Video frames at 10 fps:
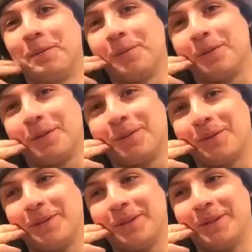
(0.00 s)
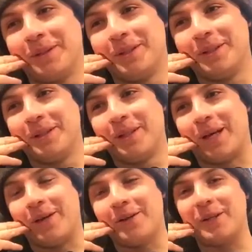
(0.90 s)

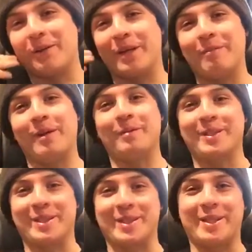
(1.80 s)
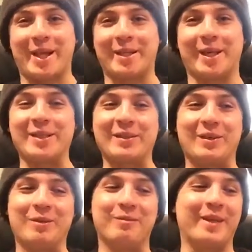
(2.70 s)
I don't think we're going to be able to sustain that. So I
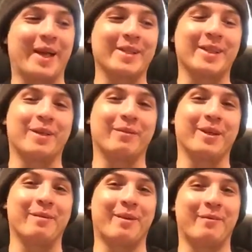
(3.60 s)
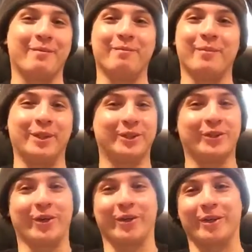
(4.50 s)
hope next game we come out much
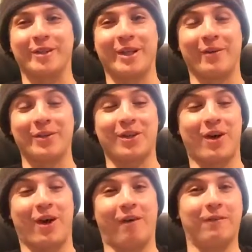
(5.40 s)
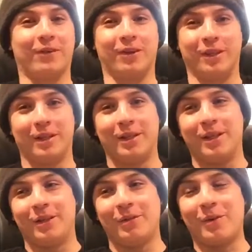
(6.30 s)
stronger, because that was awful.
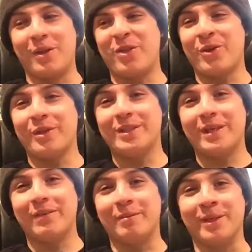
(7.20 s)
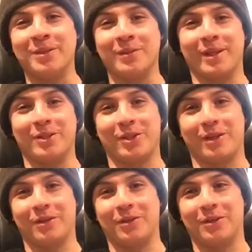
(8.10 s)
We went 37 minutes without a shot
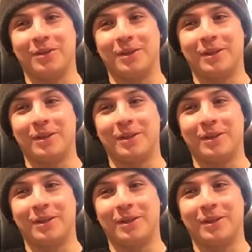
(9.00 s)
on goal.